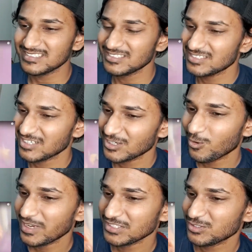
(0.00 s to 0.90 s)
These are
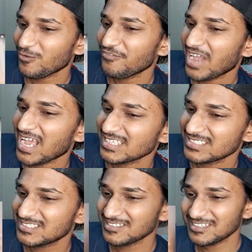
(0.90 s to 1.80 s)
going so
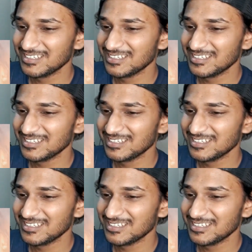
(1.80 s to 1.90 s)
fast.